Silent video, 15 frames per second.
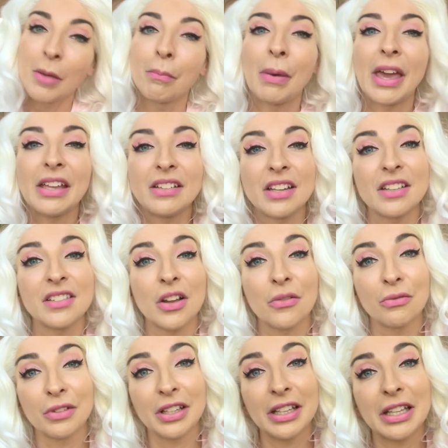Paint us a
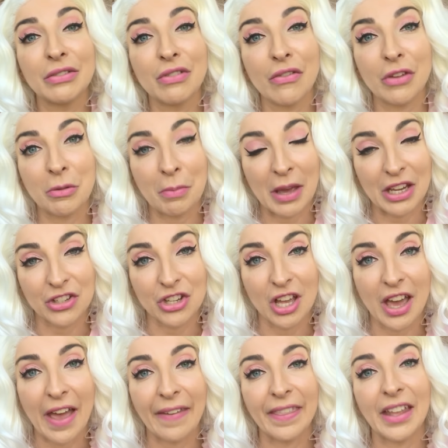really vivid
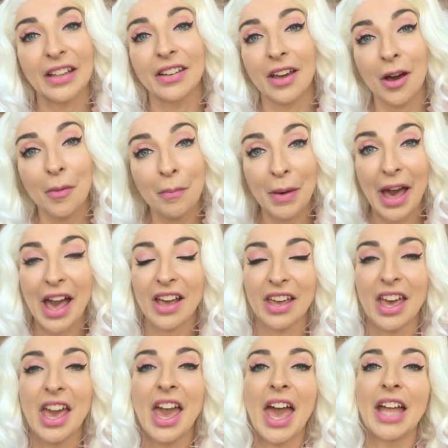picture and then come back
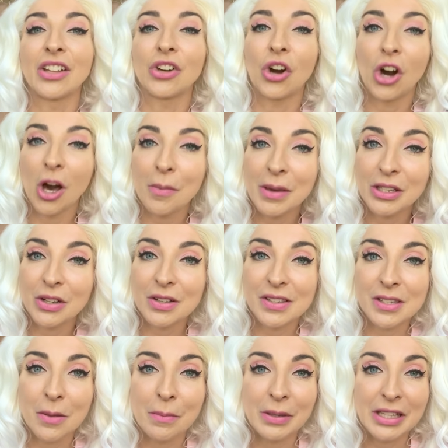and comment on
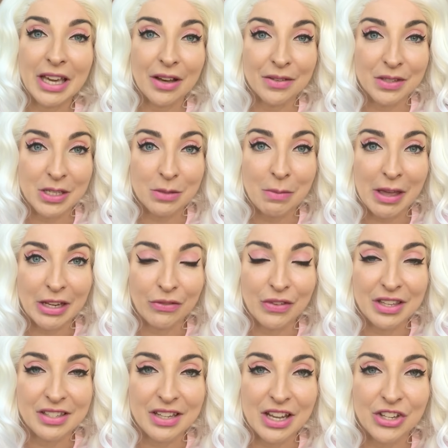somebody else's
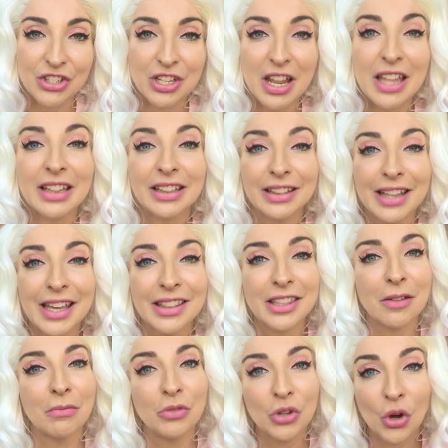manifestation and let
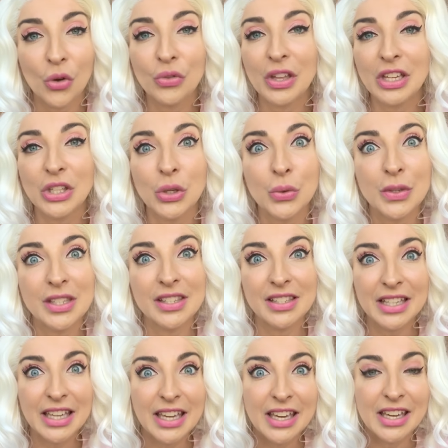them know that you
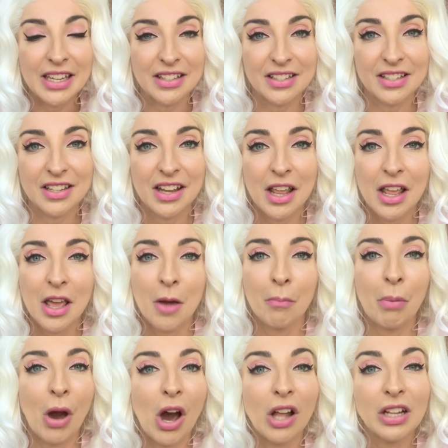see it.
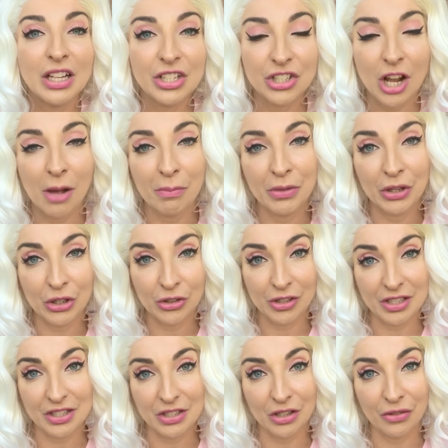Polish up their
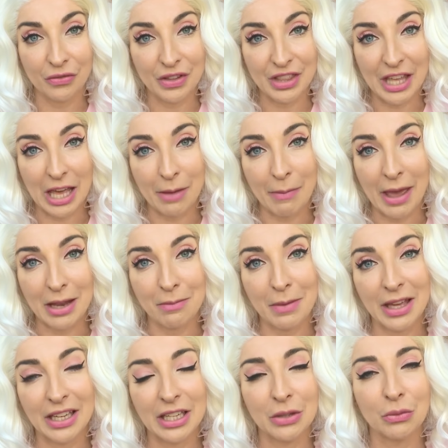crystal for them and
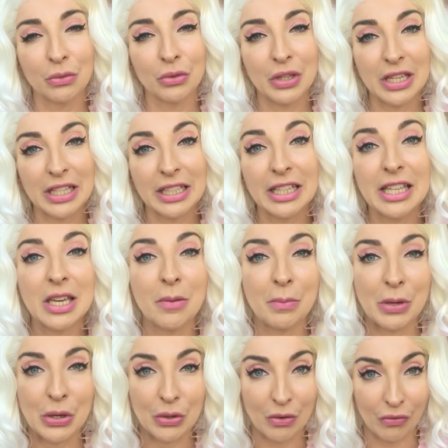make it really
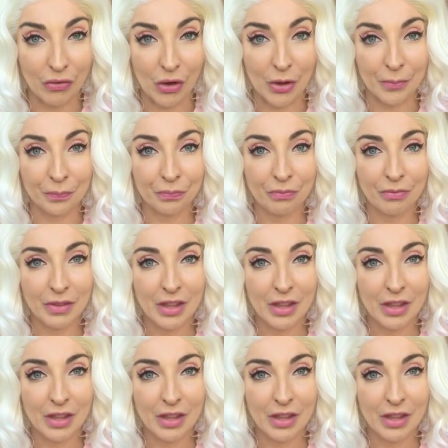beautiful.